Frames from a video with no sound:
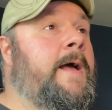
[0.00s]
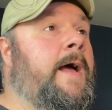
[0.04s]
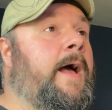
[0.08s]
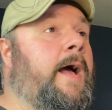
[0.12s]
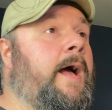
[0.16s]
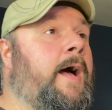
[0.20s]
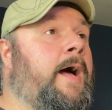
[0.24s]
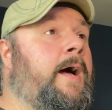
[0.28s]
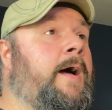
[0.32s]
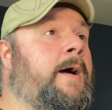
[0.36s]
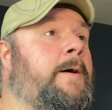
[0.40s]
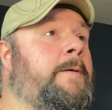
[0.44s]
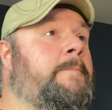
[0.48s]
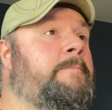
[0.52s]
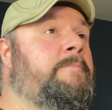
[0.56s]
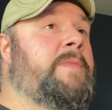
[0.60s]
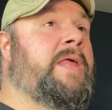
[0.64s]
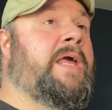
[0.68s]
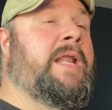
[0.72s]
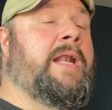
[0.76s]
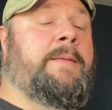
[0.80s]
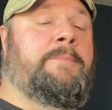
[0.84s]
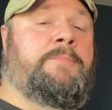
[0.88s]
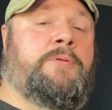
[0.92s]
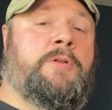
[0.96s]

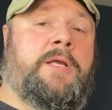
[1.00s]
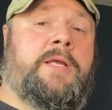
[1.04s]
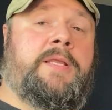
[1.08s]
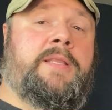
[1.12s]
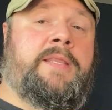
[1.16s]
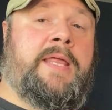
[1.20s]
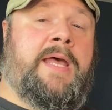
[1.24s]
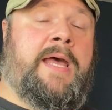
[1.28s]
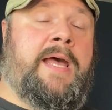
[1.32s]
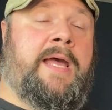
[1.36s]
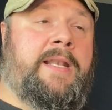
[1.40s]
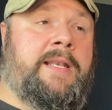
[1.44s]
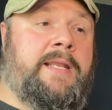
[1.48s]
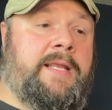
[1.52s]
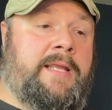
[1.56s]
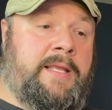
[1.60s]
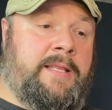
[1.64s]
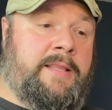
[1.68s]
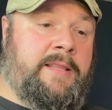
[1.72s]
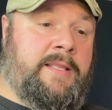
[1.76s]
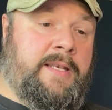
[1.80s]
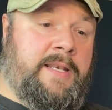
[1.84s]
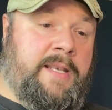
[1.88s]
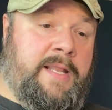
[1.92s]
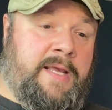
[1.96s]
and I played that
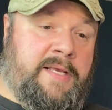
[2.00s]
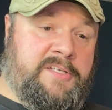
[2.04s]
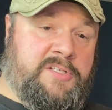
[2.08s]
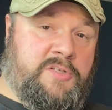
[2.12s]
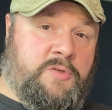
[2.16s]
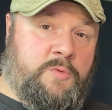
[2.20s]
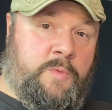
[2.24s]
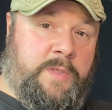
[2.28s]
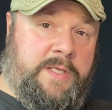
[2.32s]
in the next